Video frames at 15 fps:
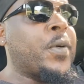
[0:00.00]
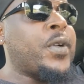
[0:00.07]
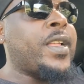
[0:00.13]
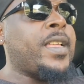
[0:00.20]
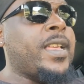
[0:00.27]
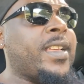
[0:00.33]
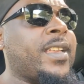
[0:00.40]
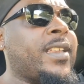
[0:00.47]

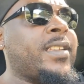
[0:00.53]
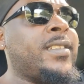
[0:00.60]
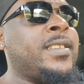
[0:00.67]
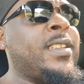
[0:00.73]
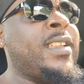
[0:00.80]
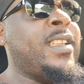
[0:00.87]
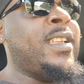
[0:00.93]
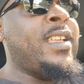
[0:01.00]
pretty good.
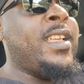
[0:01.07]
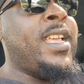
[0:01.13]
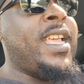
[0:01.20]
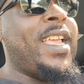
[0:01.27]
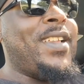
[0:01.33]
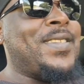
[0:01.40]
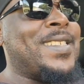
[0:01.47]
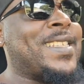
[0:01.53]

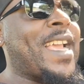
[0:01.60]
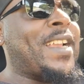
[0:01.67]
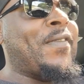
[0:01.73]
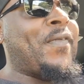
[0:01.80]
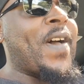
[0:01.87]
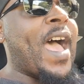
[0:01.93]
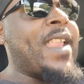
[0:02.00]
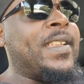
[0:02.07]
You just got to
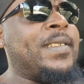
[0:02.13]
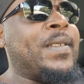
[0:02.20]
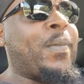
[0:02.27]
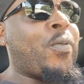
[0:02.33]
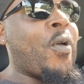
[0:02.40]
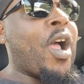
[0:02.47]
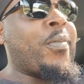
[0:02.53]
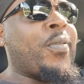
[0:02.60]
find the
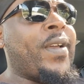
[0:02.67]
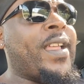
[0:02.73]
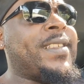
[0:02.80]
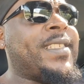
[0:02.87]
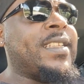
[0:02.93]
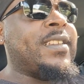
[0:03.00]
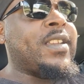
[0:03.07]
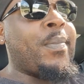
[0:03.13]
proper
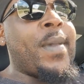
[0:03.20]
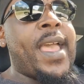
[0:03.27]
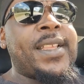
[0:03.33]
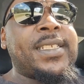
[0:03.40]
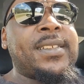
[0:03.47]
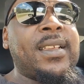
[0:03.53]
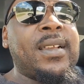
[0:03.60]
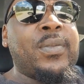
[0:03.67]
antenna to
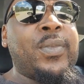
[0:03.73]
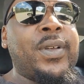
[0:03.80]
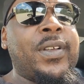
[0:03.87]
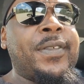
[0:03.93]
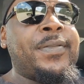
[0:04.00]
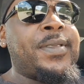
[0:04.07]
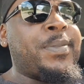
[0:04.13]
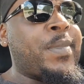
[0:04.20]
match it up
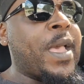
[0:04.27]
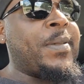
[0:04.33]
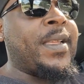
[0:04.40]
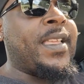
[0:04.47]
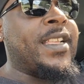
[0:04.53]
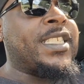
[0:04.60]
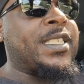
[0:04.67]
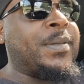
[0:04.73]
with to be able to
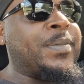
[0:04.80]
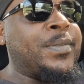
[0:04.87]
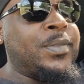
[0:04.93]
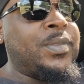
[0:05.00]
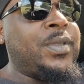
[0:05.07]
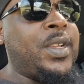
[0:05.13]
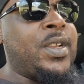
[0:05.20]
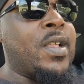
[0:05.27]
get
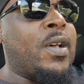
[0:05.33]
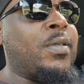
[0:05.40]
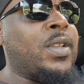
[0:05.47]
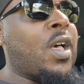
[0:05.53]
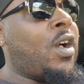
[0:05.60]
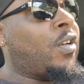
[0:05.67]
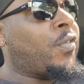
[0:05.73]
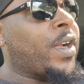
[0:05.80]
some, you know,
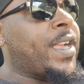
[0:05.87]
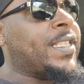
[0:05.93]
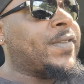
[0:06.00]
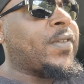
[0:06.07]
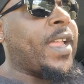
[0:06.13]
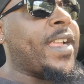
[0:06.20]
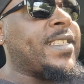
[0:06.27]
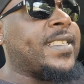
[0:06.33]
long range
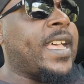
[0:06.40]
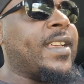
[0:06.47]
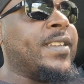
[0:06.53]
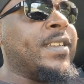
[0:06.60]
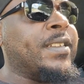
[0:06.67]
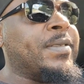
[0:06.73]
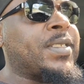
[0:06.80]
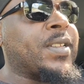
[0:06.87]
flights out
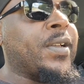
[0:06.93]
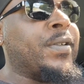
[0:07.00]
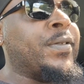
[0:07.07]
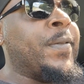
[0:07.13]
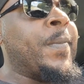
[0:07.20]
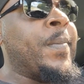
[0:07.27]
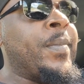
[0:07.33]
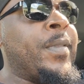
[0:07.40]
of.
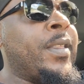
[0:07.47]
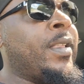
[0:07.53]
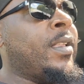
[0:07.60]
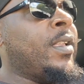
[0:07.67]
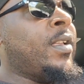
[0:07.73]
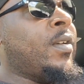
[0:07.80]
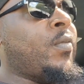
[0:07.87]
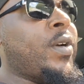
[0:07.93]
So
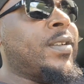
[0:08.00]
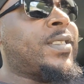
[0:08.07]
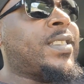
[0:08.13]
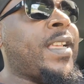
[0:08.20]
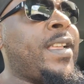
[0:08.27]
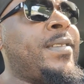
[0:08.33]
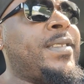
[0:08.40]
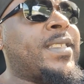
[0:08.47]
we'll
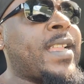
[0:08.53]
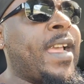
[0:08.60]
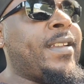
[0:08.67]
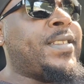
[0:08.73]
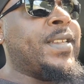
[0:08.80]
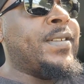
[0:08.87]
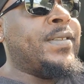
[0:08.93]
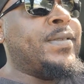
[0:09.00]
see. Stay
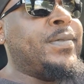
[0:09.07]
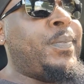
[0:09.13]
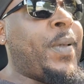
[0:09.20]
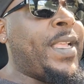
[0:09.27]
tuned.